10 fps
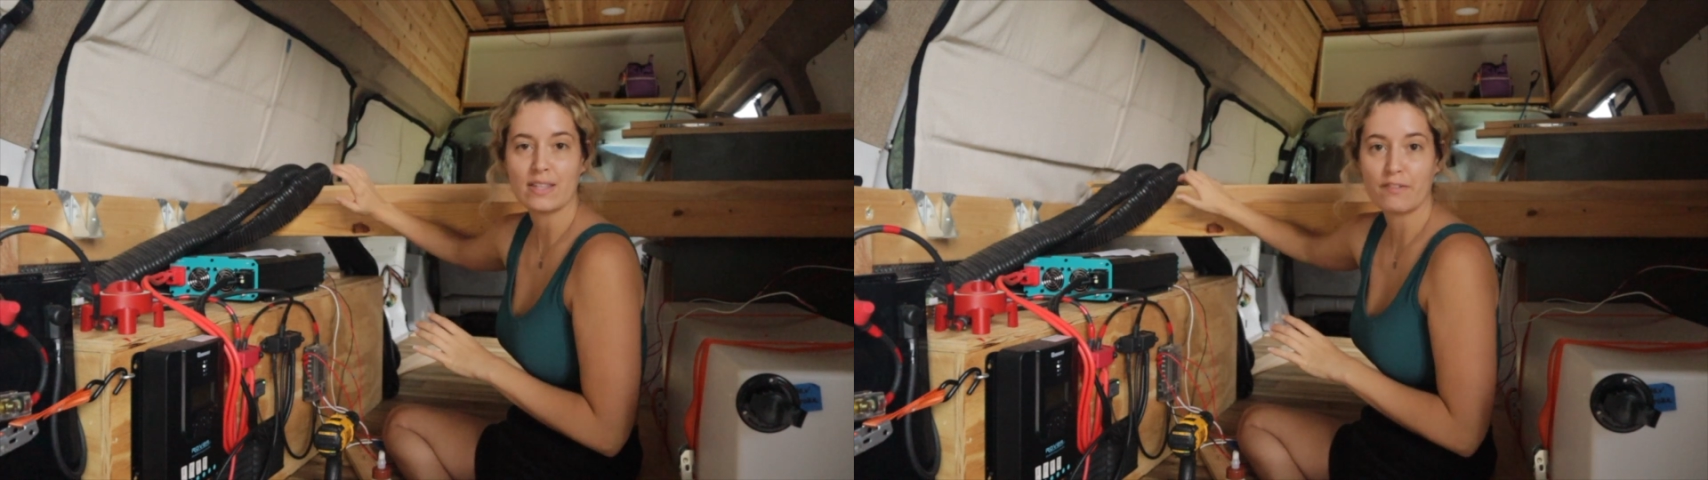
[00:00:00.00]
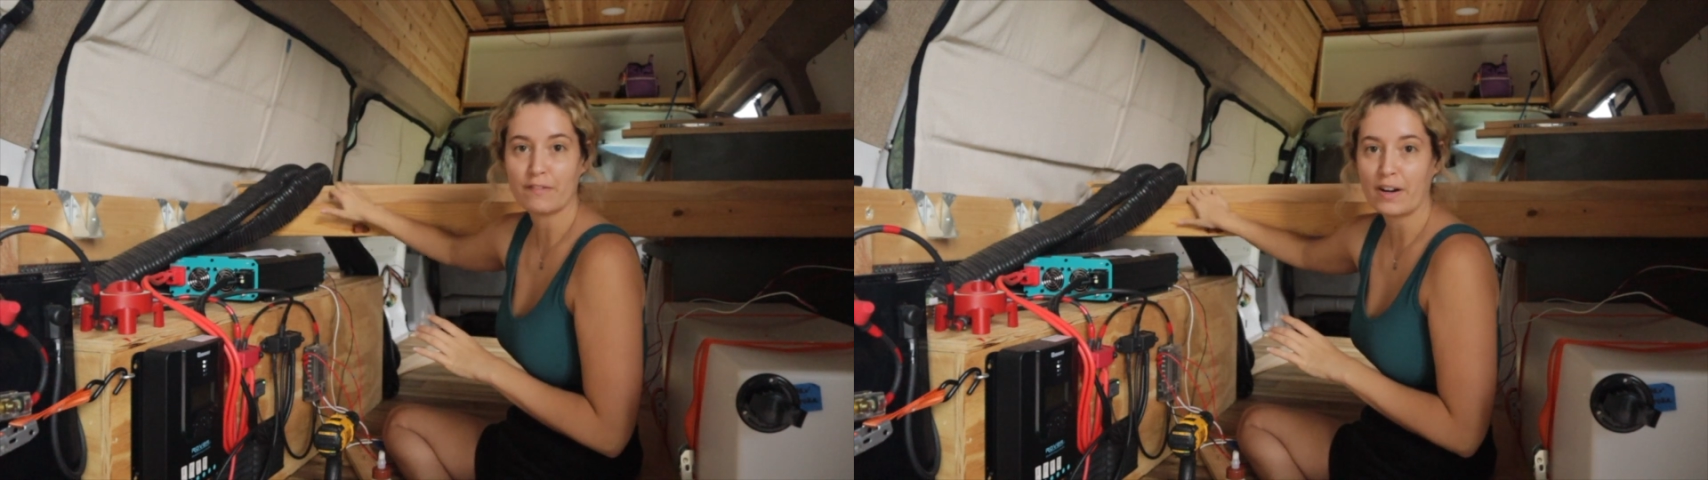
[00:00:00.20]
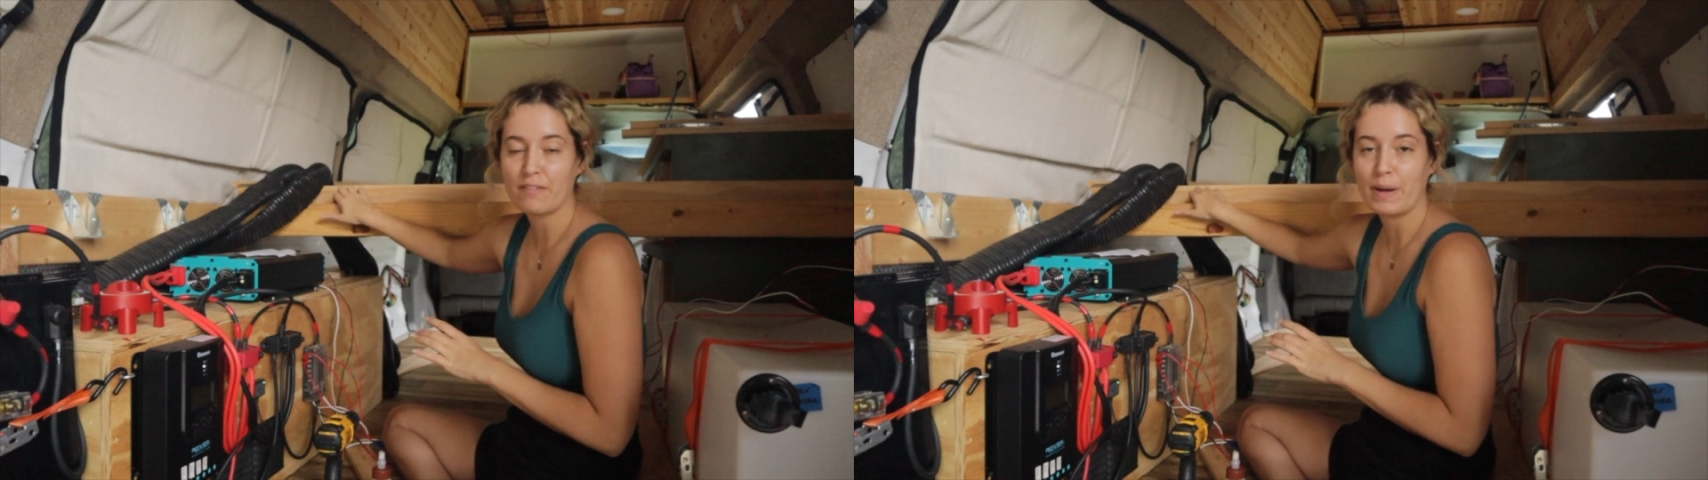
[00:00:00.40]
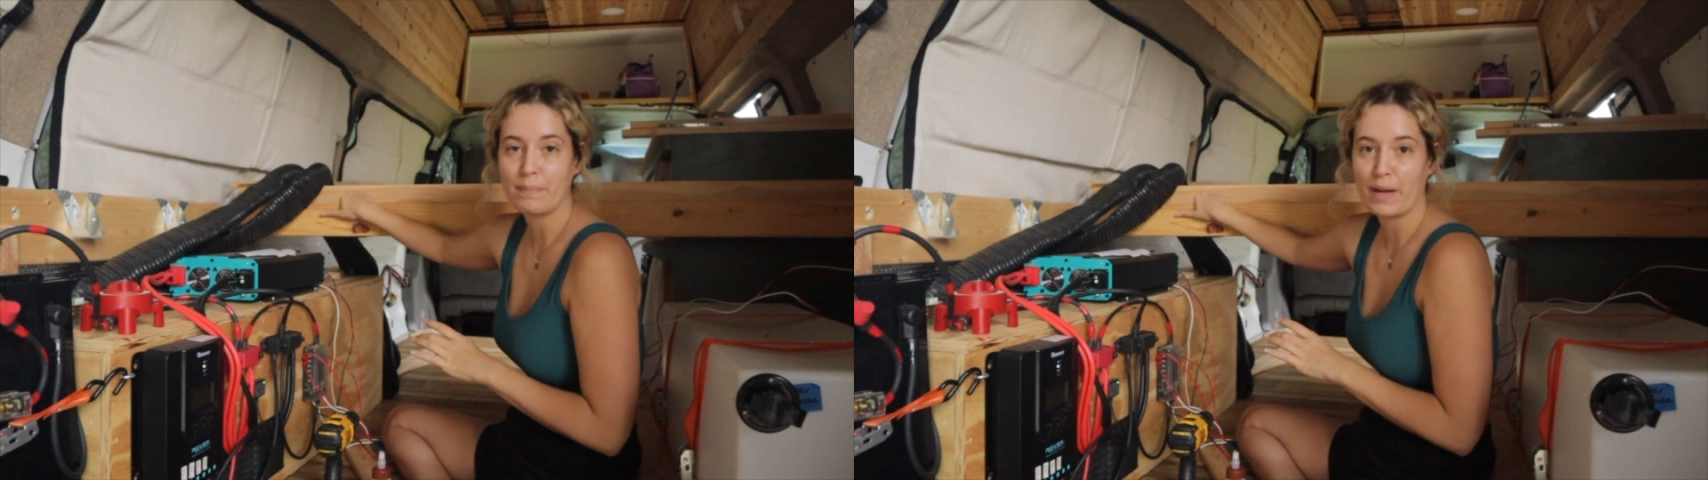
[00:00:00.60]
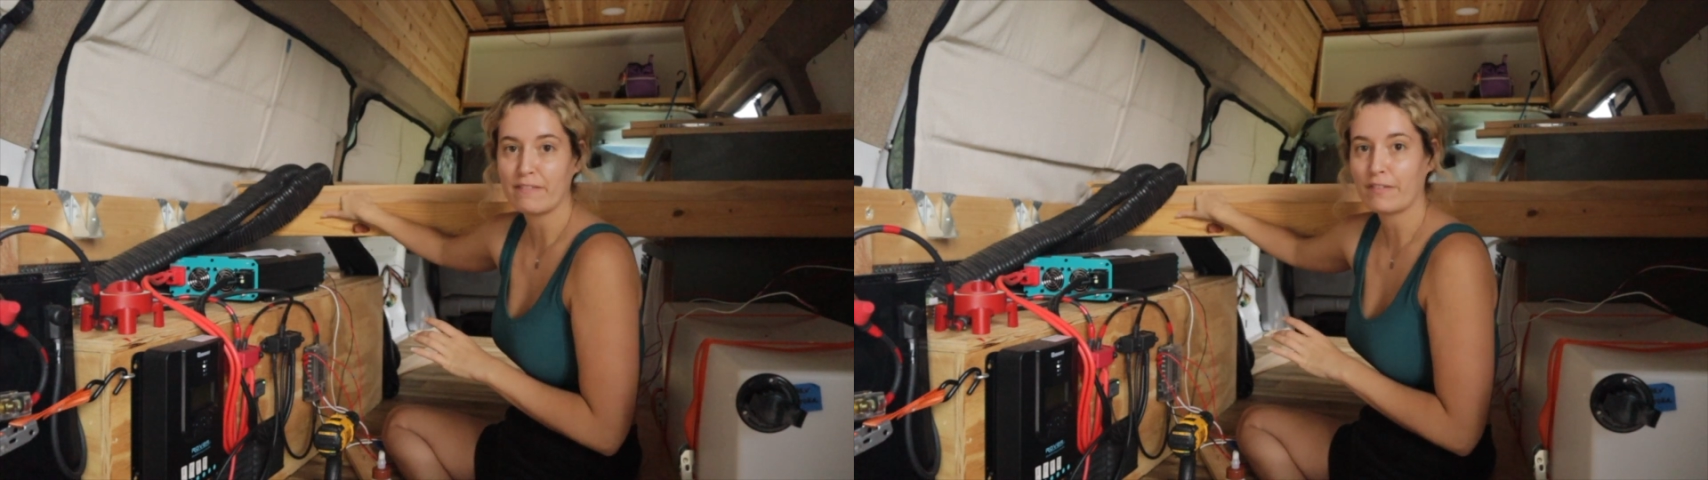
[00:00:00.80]
the front of my
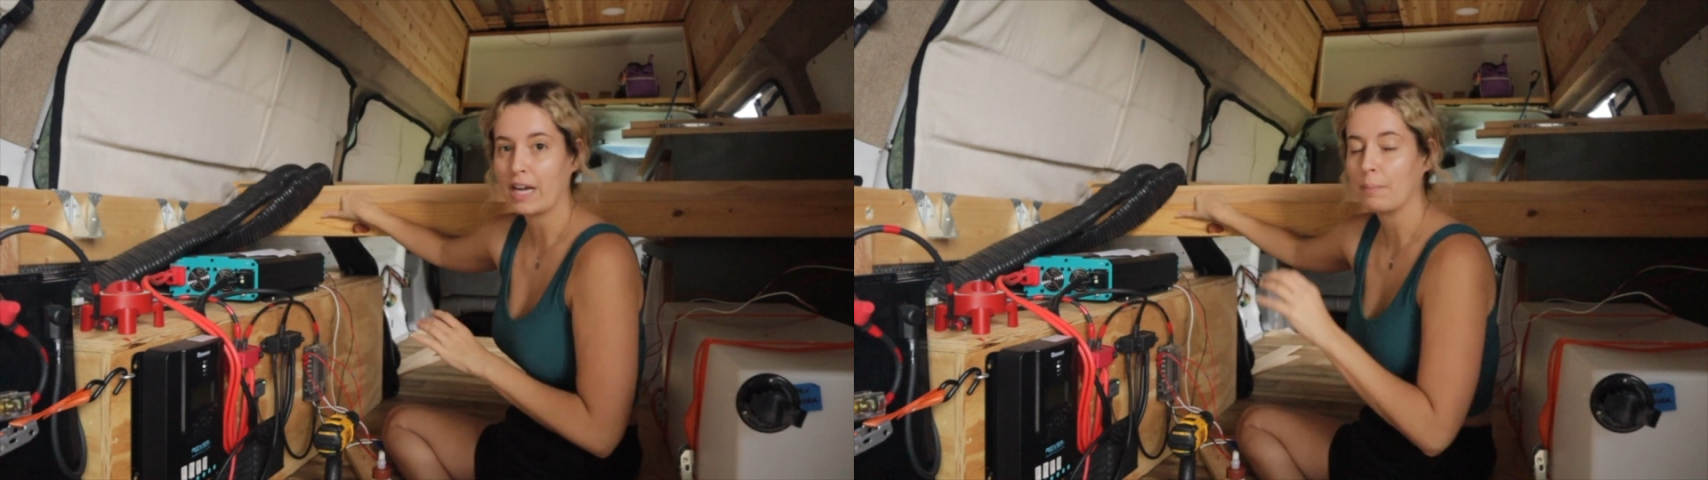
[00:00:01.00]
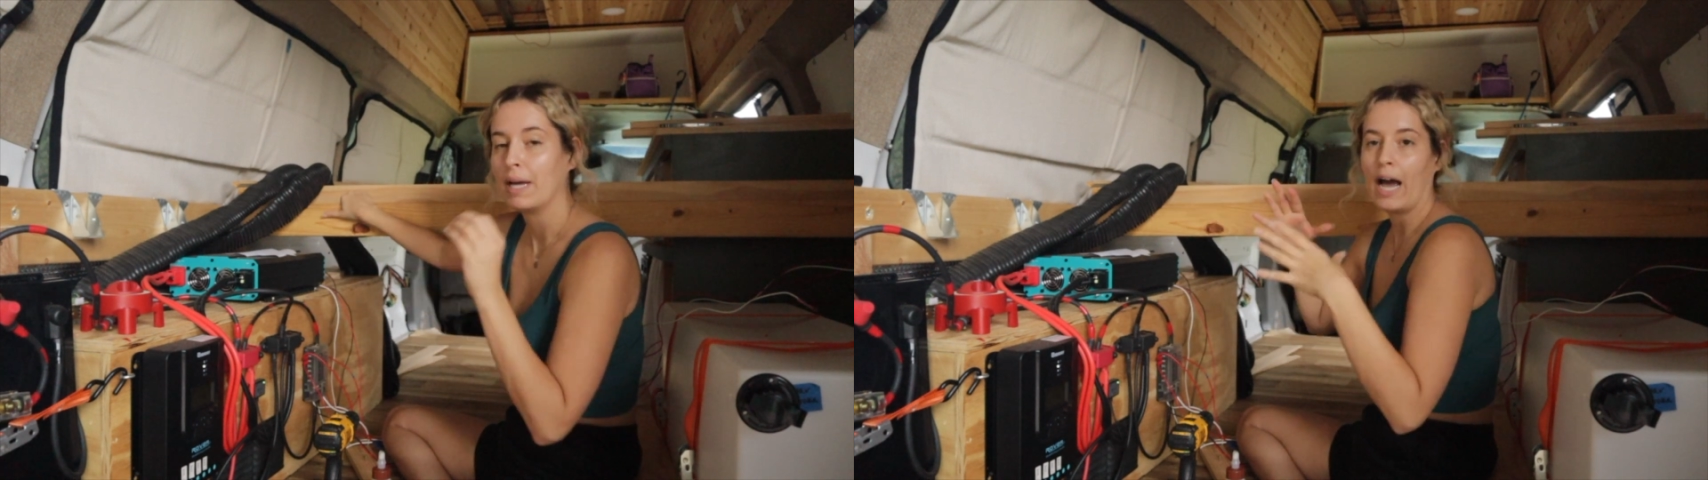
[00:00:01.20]
bed frame.